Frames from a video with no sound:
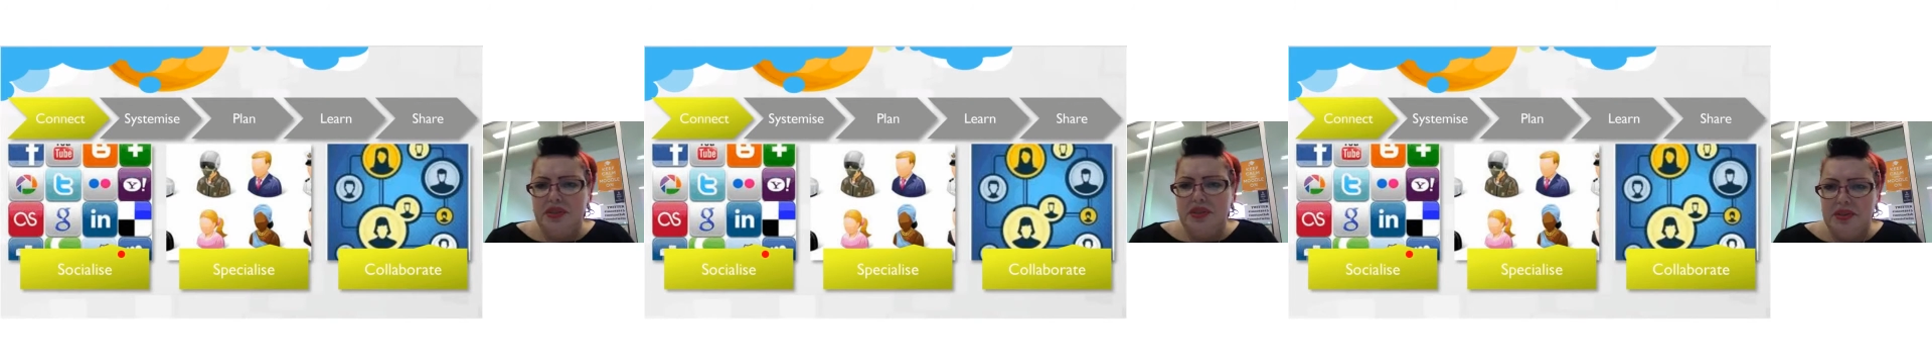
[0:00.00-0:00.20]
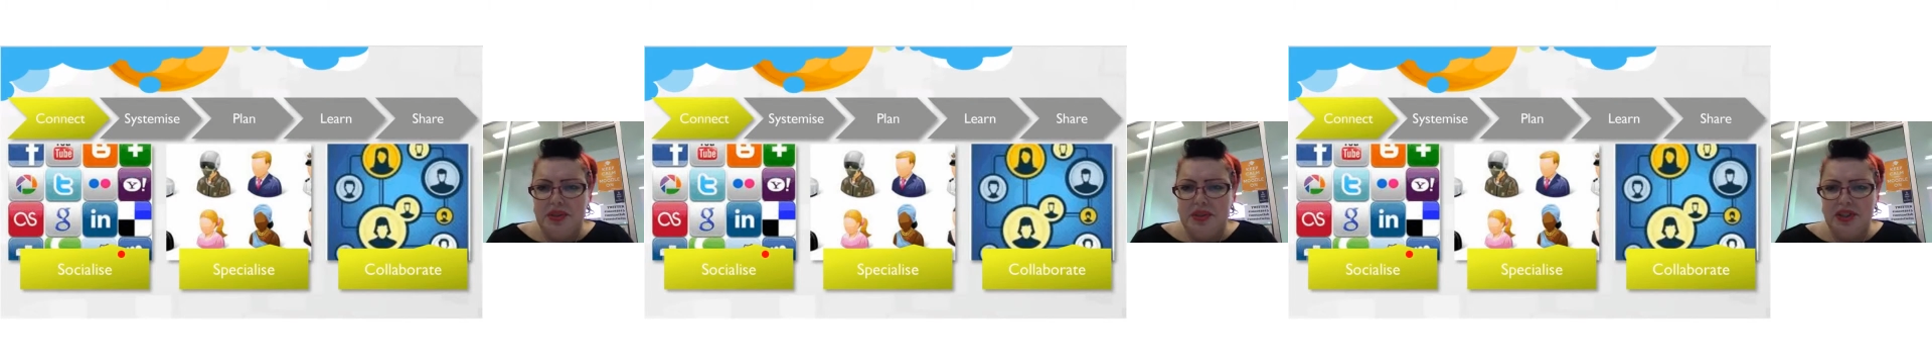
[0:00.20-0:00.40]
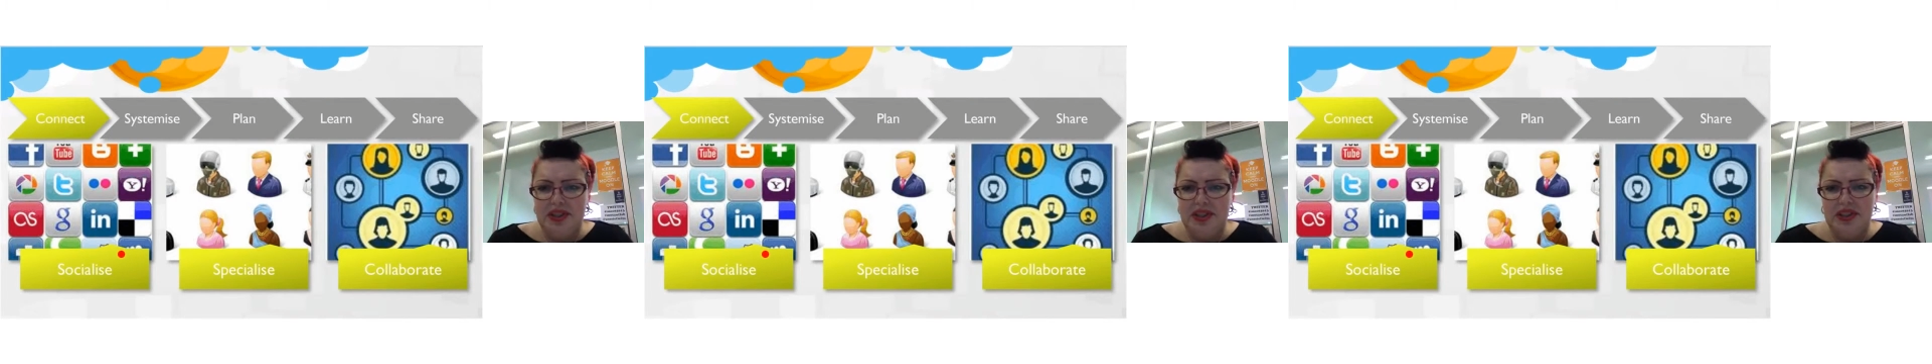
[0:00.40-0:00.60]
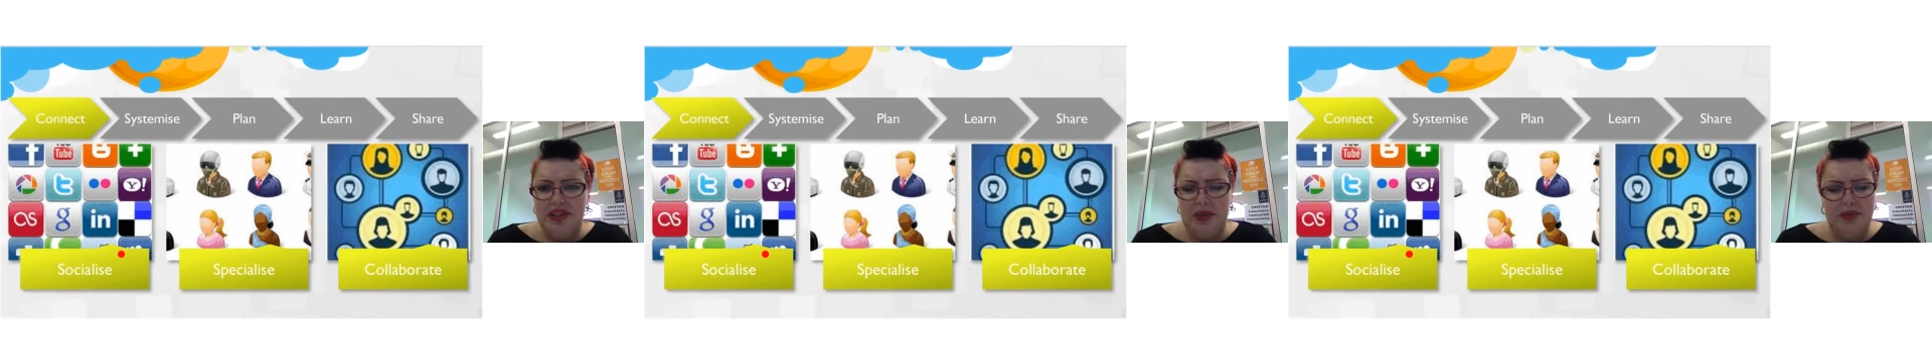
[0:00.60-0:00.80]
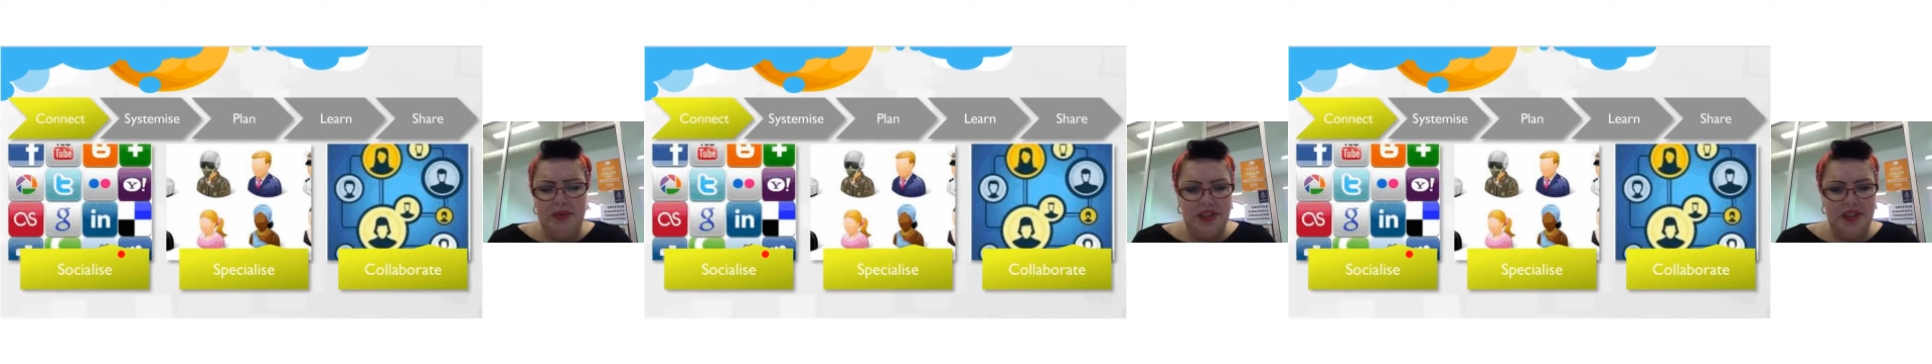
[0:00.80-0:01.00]
other
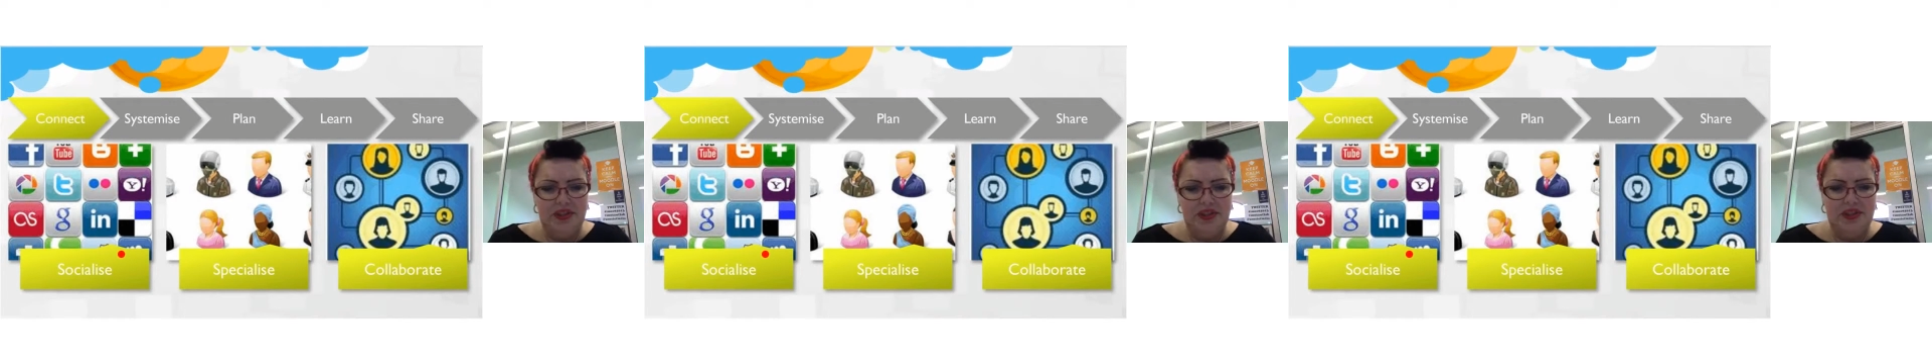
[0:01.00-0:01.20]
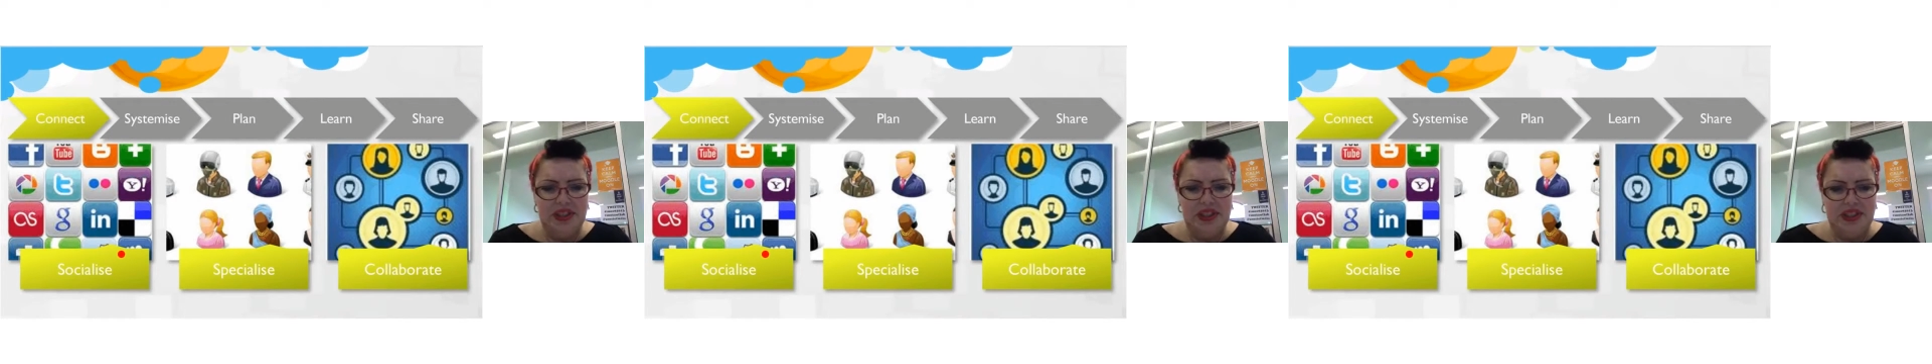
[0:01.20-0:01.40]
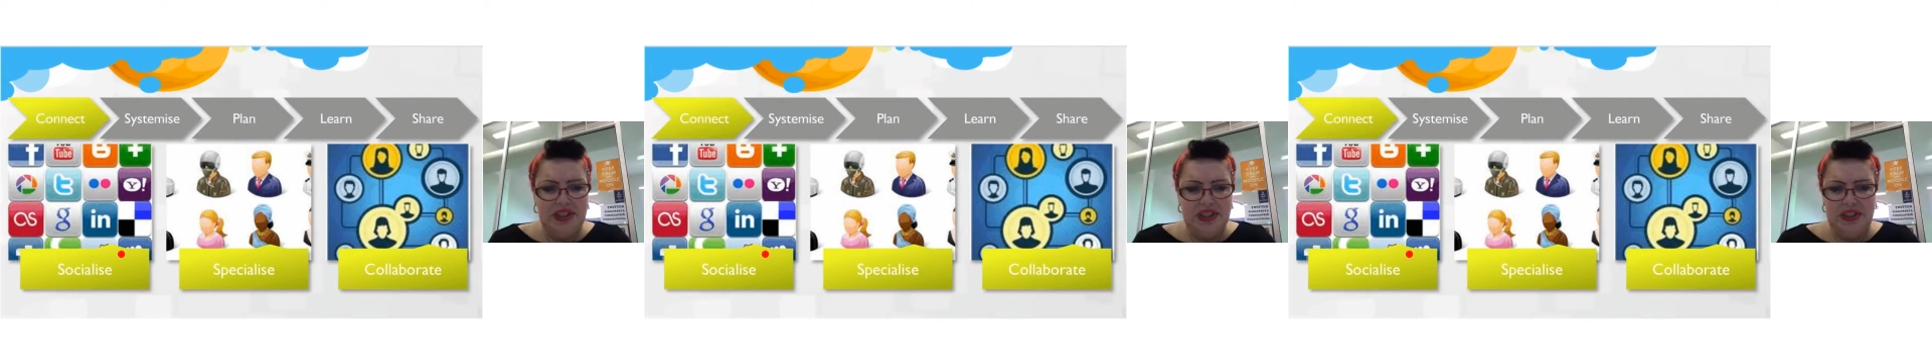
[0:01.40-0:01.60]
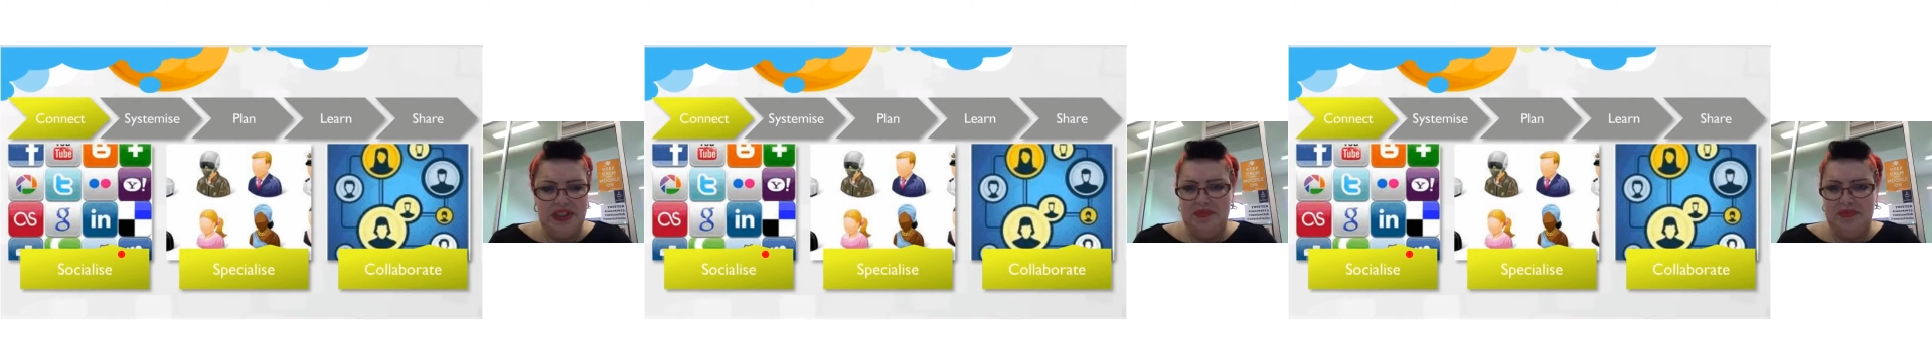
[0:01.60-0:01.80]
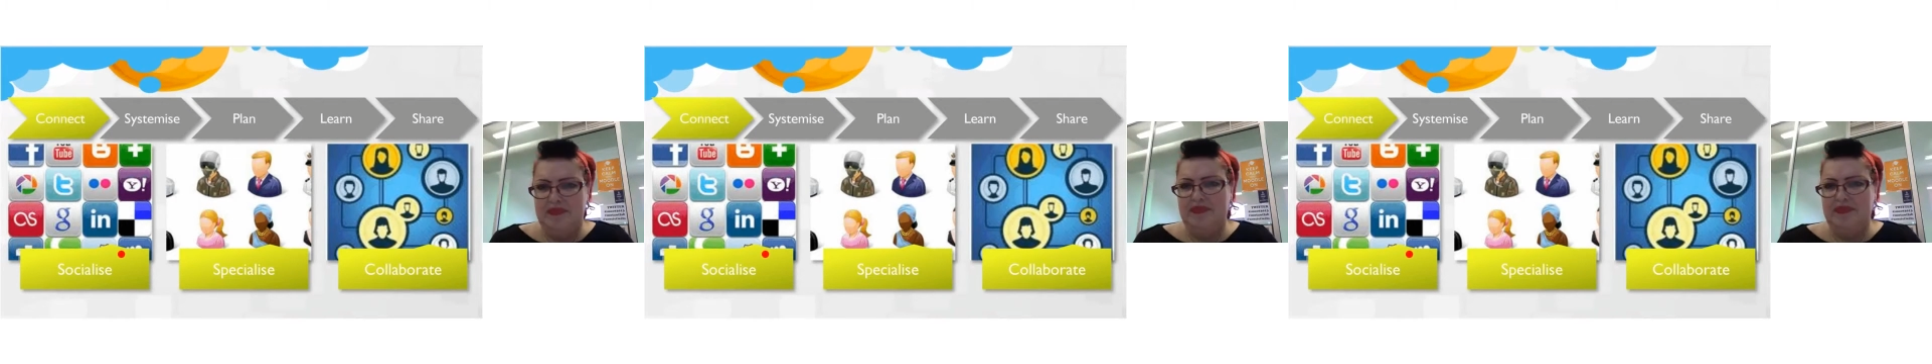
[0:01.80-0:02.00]
communities and things like
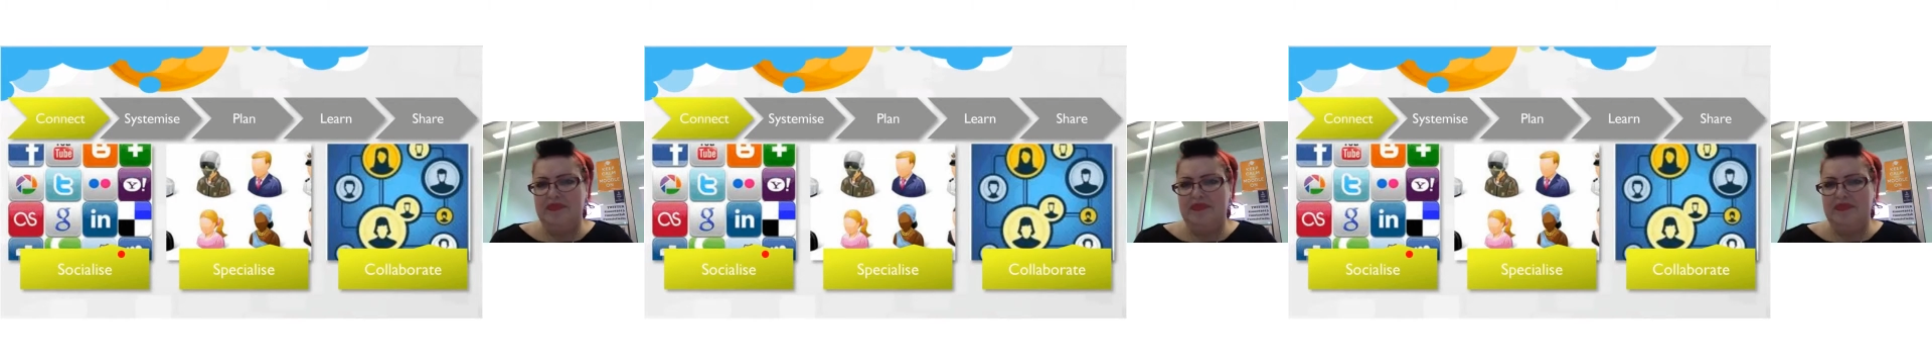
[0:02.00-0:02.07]
that,